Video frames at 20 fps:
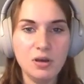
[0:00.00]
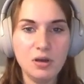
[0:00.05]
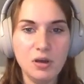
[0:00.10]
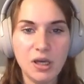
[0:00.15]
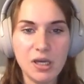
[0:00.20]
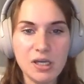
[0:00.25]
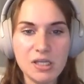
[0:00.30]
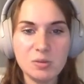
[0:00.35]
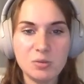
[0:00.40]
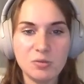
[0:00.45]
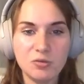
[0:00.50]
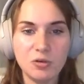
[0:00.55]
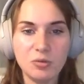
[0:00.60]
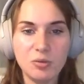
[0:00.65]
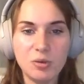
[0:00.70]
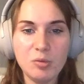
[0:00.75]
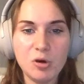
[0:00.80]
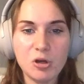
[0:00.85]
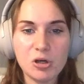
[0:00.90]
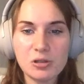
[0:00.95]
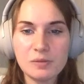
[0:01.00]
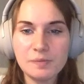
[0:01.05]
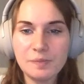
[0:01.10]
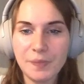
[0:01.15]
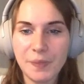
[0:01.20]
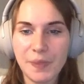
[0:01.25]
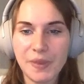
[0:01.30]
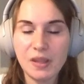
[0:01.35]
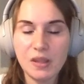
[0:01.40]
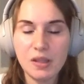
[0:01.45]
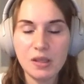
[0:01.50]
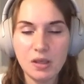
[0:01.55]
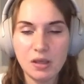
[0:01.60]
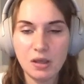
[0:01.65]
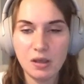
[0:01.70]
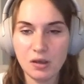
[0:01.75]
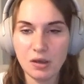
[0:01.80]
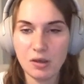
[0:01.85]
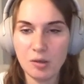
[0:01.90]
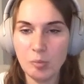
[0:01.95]
highest performing model,
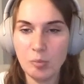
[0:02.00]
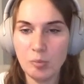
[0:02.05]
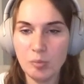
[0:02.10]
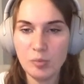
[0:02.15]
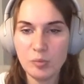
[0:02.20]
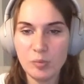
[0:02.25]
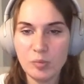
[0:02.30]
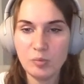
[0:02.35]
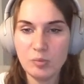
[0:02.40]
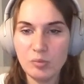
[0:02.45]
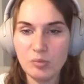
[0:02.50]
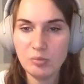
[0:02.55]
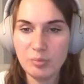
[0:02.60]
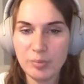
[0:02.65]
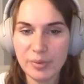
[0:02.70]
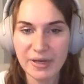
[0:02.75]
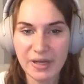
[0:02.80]
but